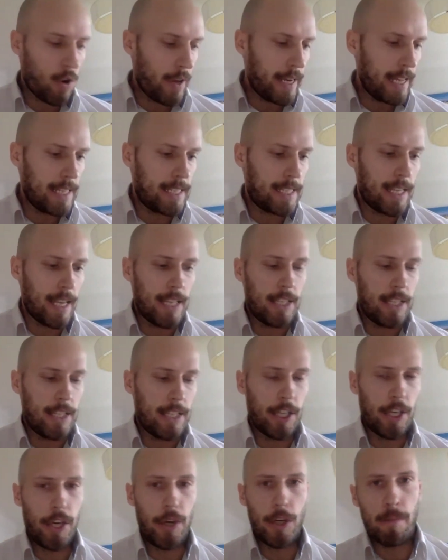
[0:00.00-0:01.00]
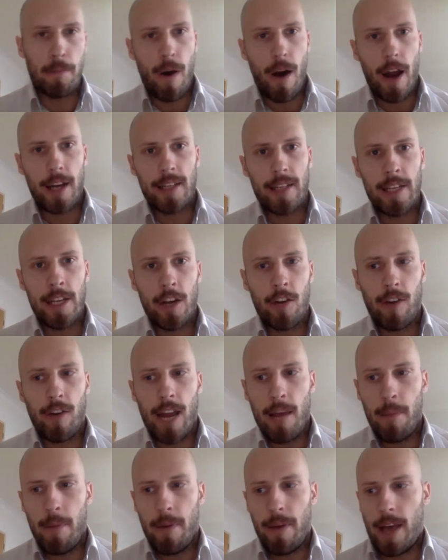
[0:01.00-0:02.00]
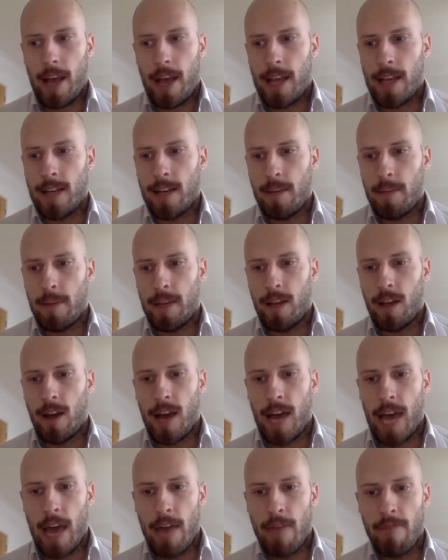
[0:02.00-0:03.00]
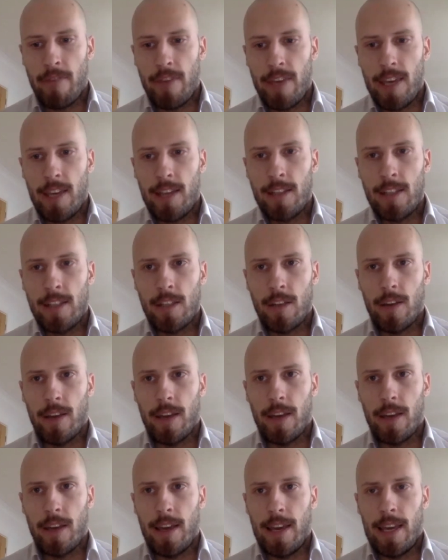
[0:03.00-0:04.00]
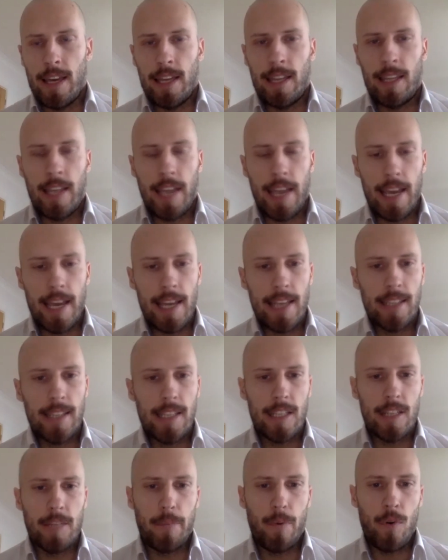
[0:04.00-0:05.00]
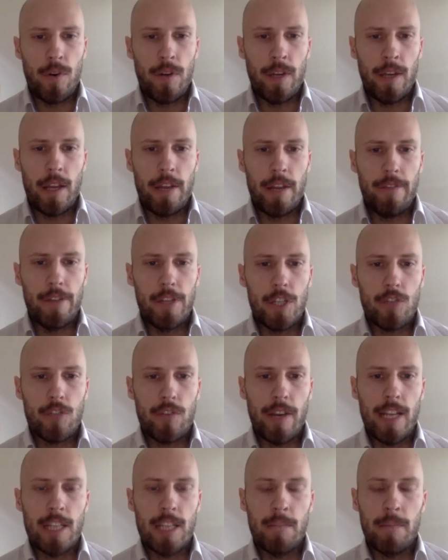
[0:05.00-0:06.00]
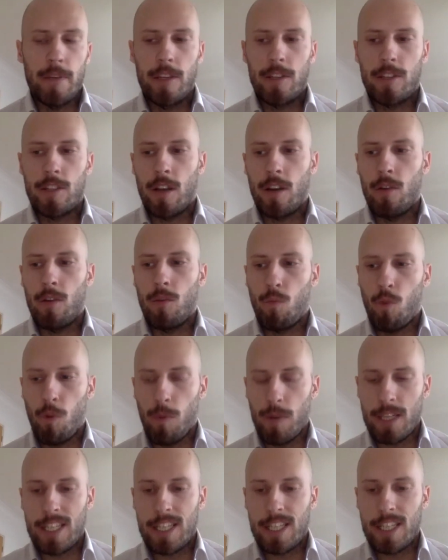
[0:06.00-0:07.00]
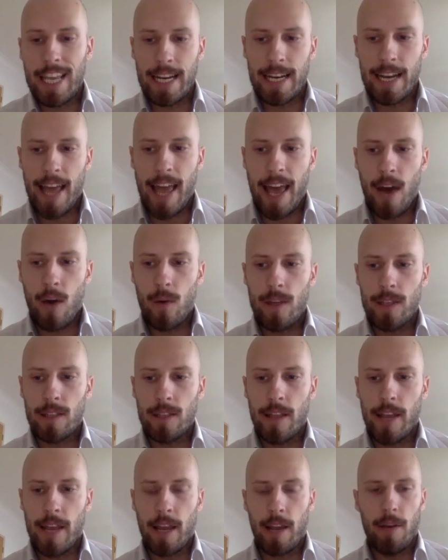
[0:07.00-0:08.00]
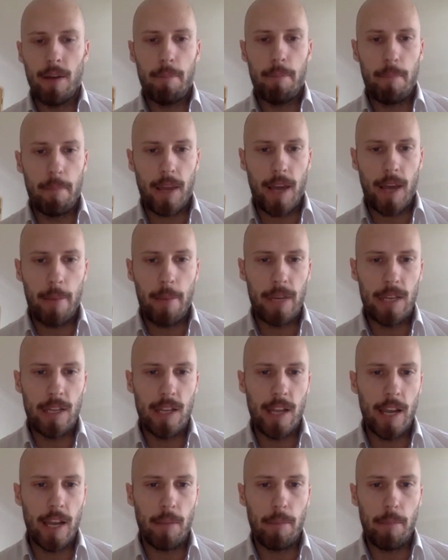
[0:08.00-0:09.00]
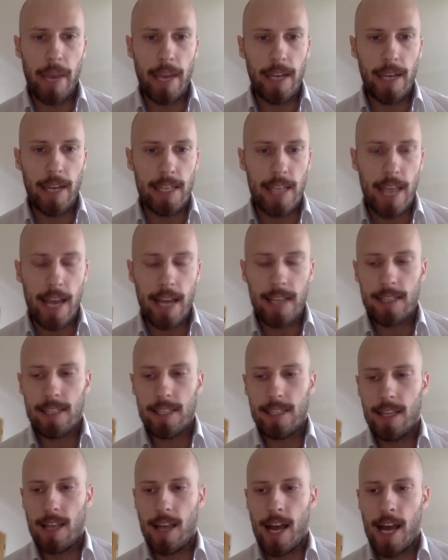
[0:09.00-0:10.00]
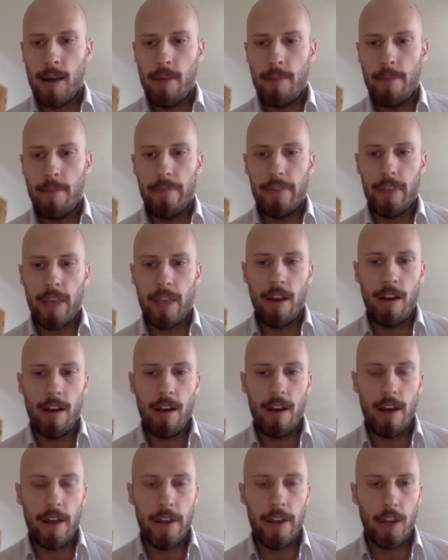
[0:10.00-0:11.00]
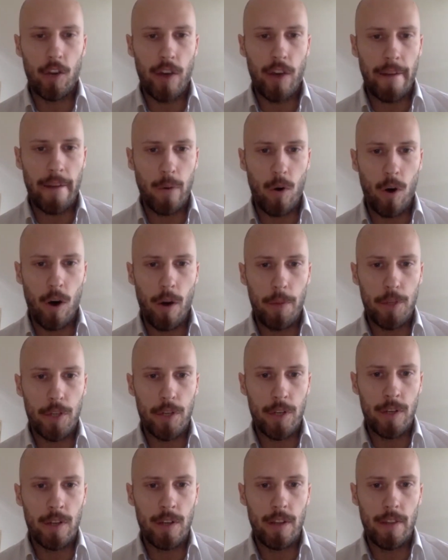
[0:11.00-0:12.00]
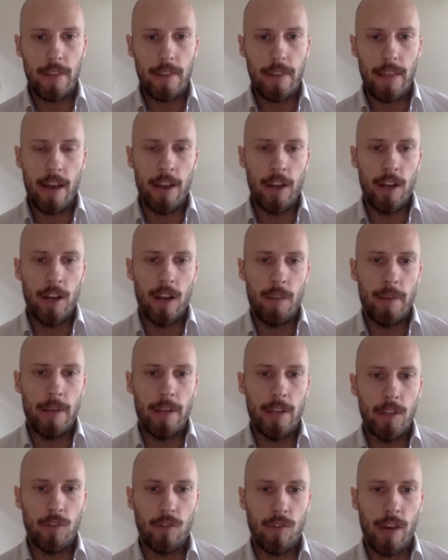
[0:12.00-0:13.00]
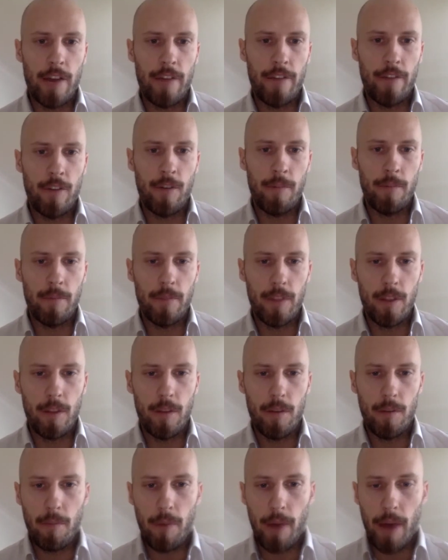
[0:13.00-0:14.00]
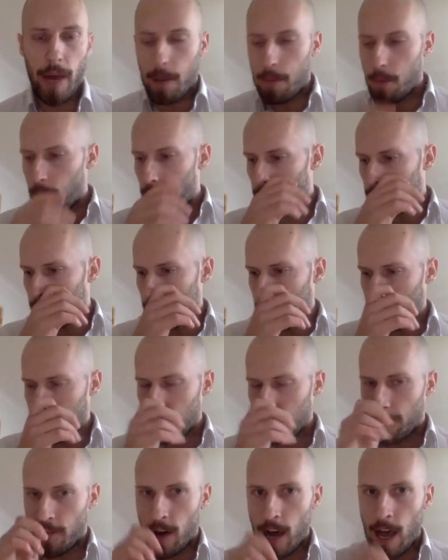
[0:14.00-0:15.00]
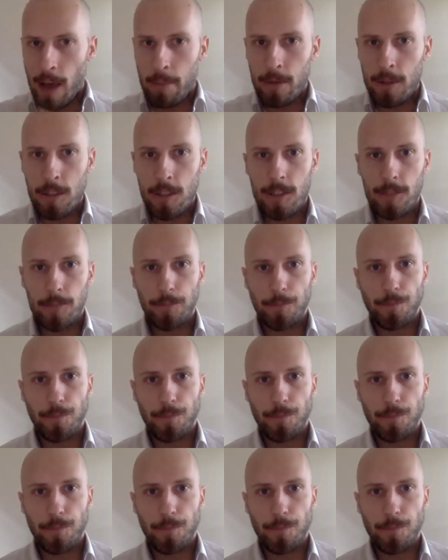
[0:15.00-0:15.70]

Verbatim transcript: and it's it's a huge marketing grab. And I mean, I am vegan, so it, it, it is disappointing and it frustrates me. So what we're seeing now is like companies like Piñatex, Um, they're an incredible option that you know I mean derived from pineapple the, the fibers.